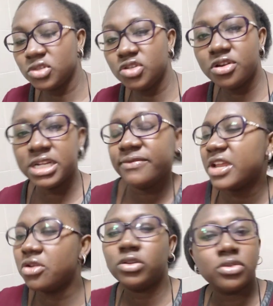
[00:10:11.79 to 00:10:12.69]
You don't
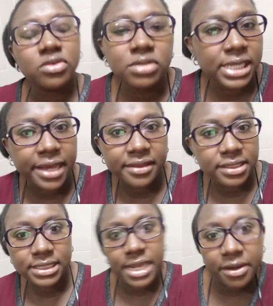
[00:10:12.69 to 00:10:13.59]
even know to look like the
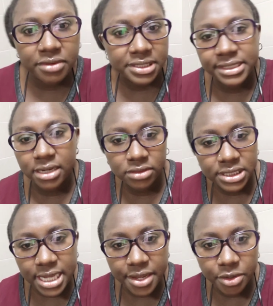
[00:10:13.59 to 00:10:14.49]
slay queens
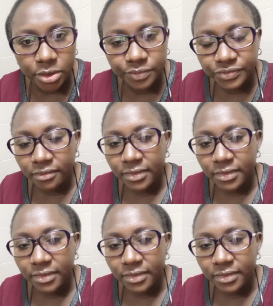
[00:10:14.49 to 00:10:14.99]
out here, you know.